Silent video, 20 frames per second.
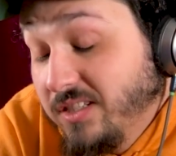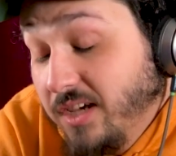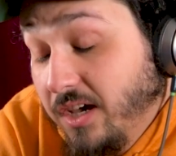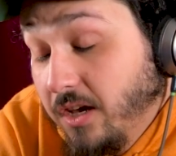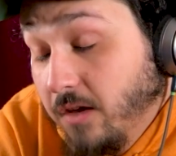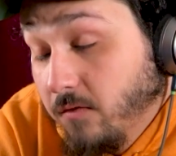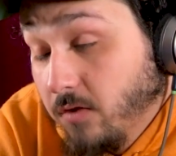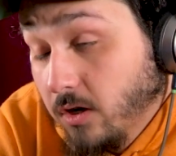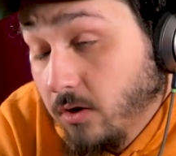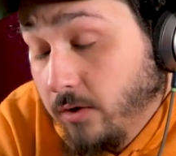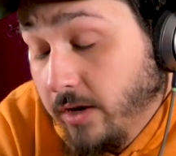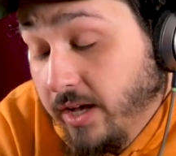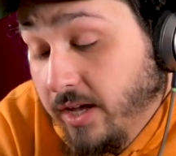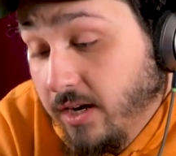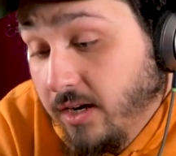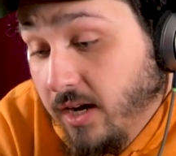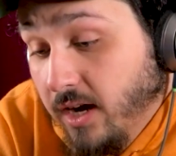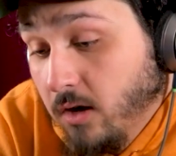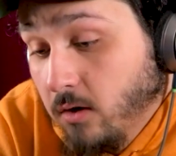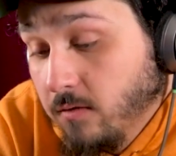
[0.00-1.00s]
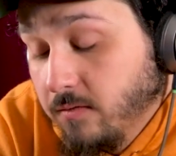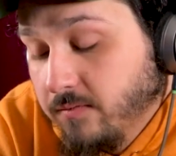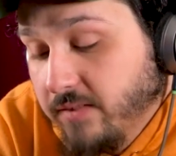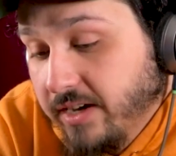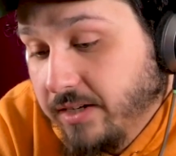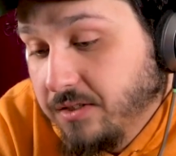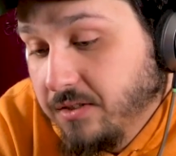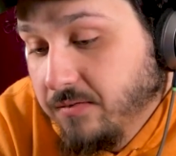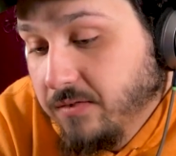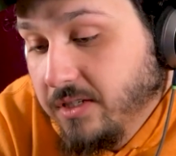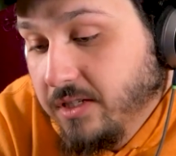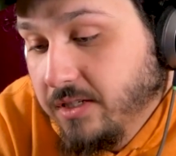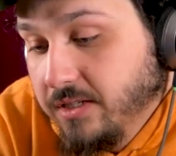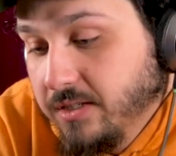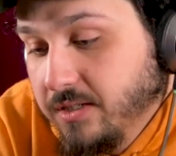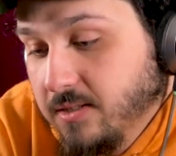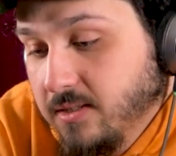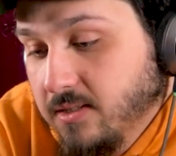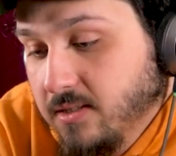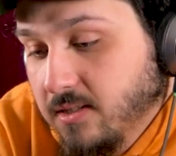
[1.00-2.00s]
take it for granted how effective it
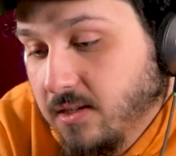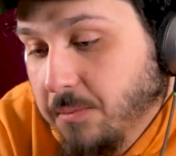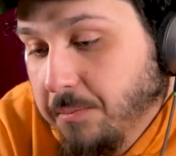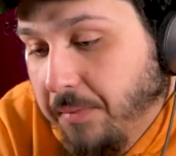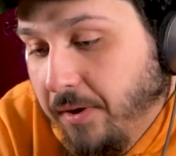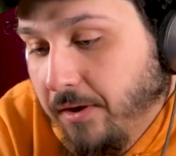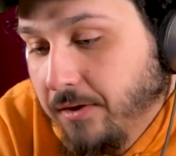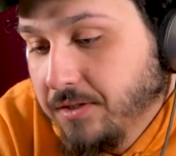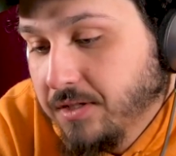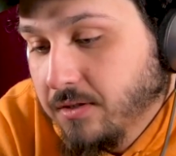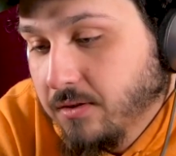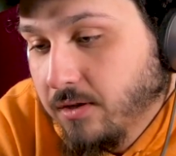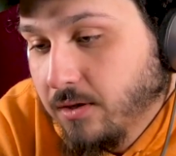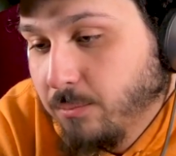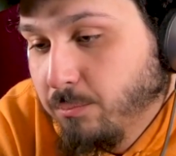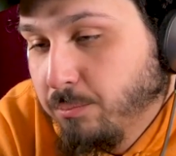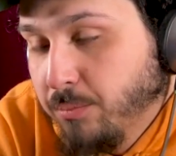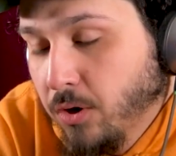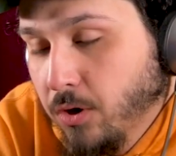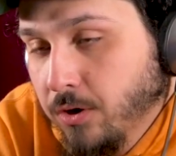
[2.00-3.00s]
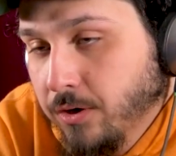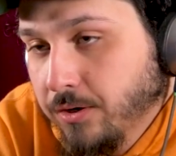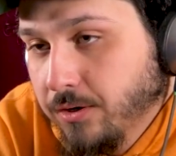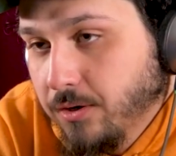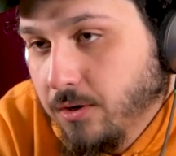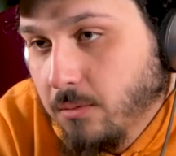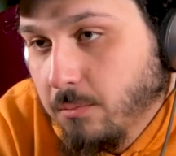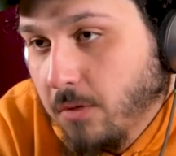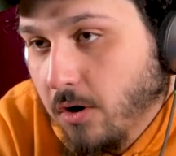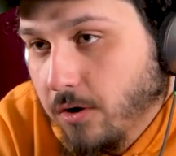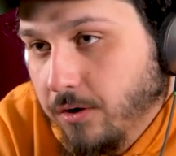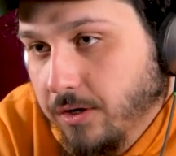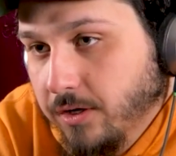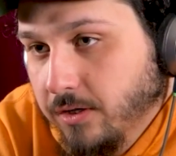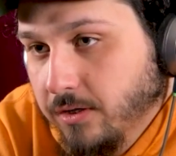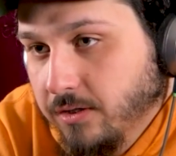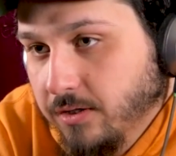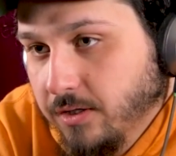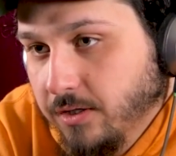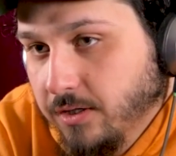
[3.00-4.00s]
is compared to BART or
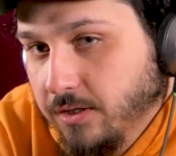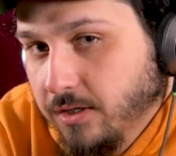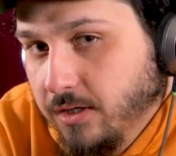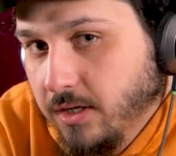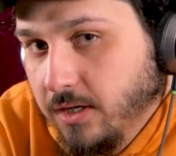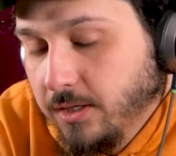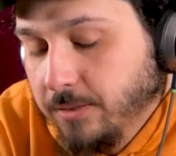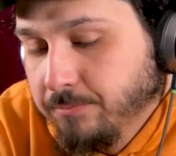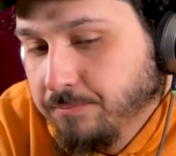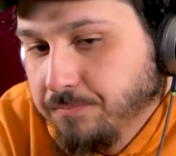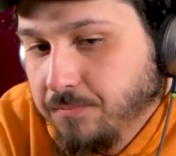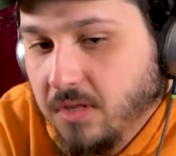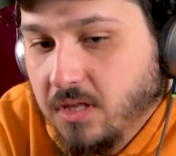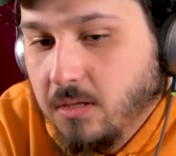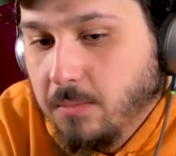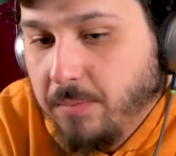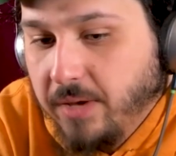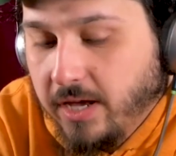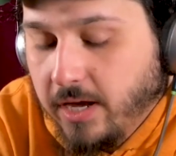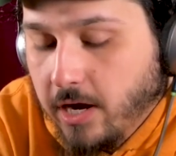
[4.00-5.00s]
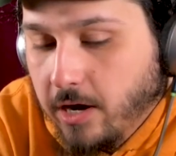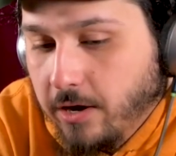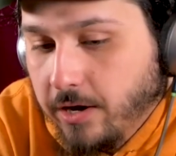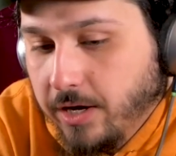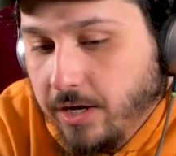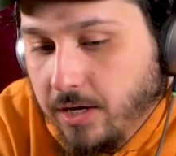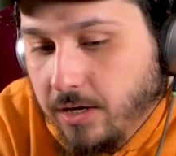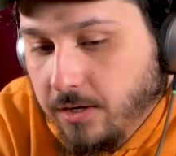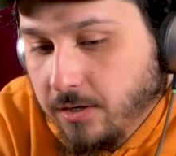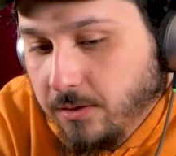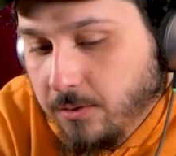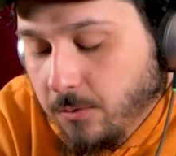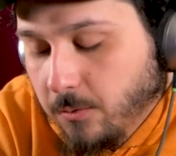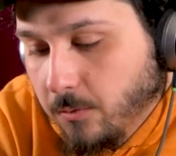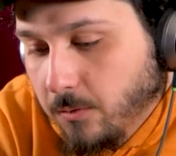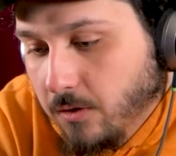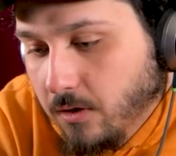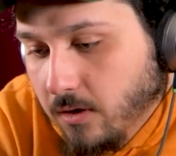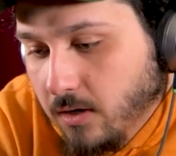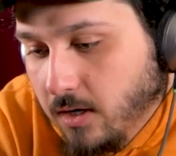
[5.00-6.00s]
MARTA in the Bay Area
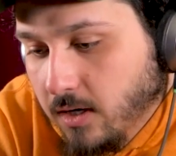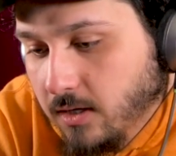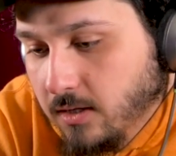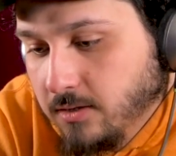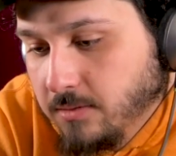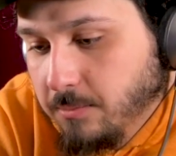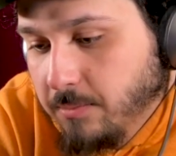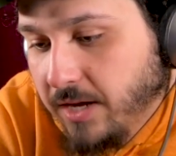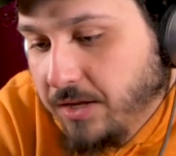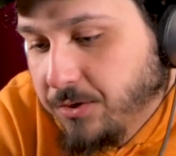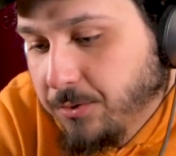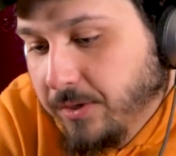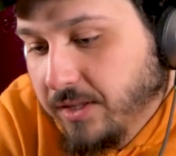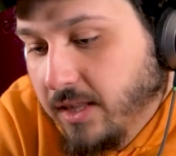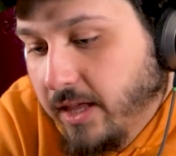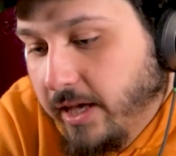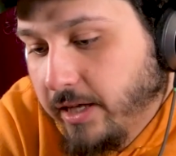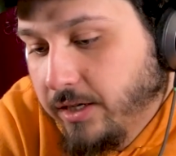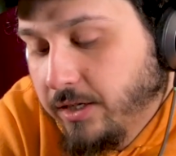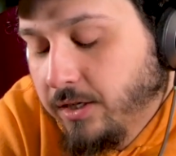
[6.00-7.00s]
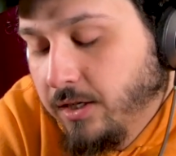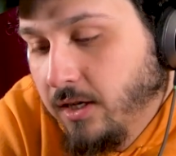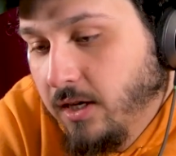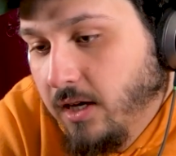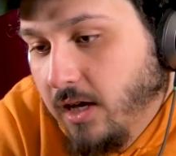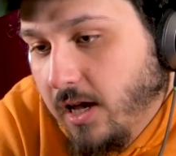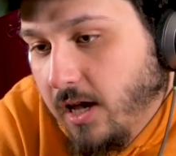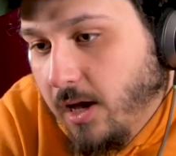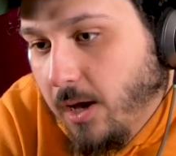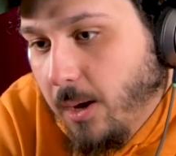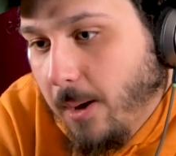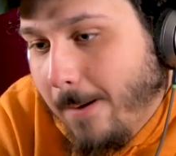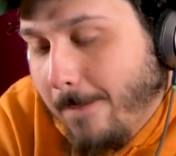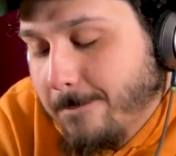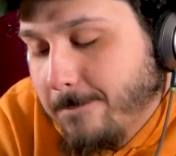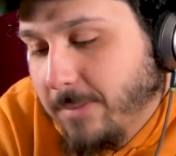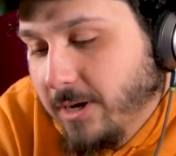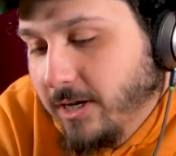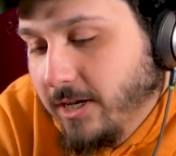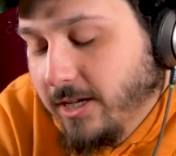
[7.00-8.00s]
or Metro Atlanta,
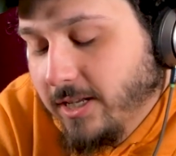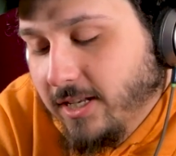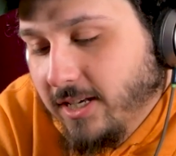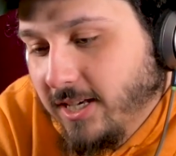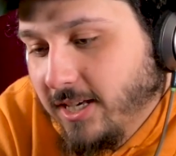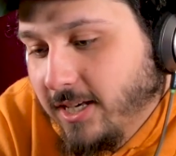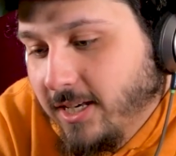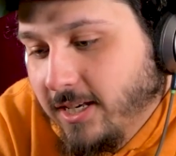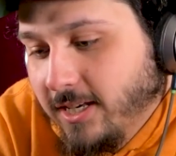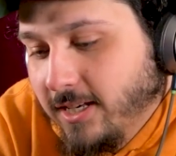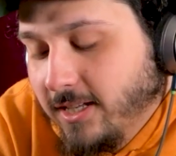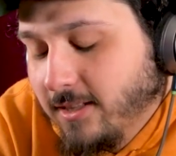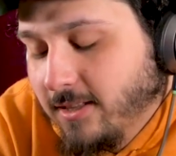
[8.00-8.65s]
but it